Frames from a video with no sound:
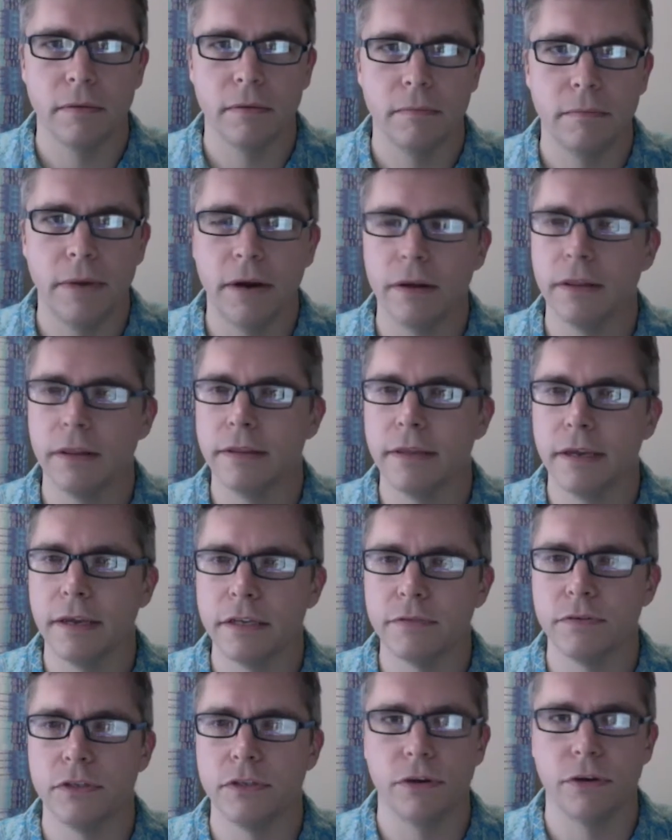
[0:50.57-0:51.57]
Marilynn, thanks
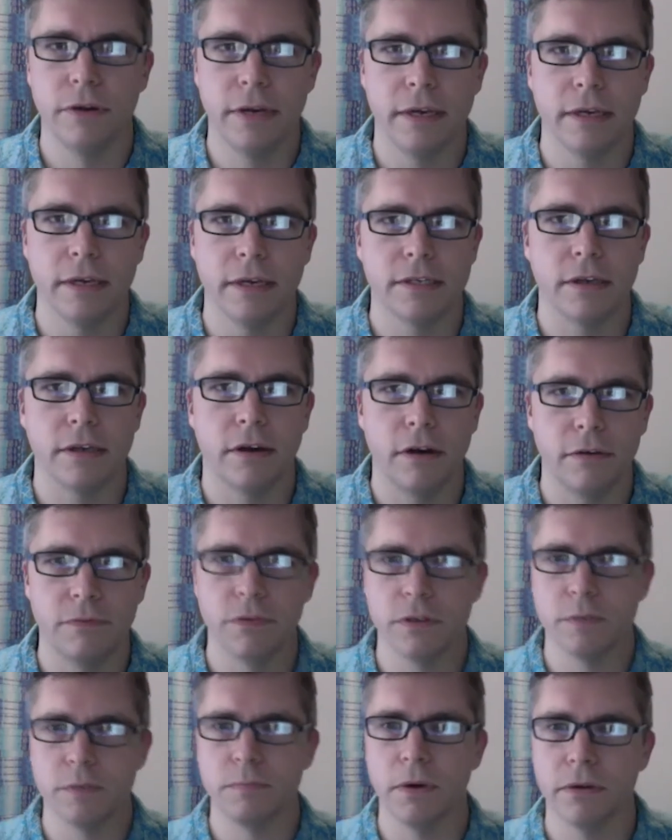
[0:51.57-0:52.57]
for joining us on our
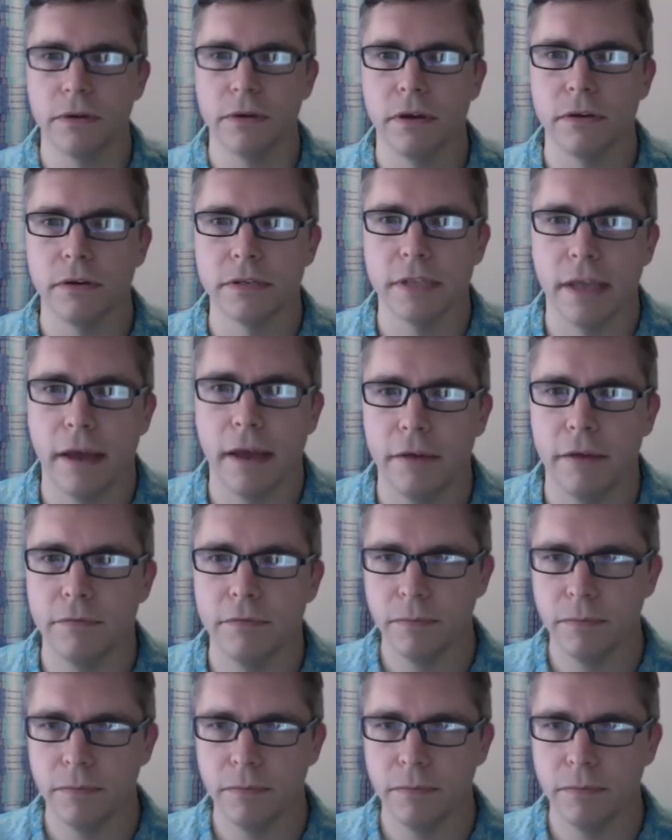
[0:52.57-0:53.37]
first Boca Goes Live.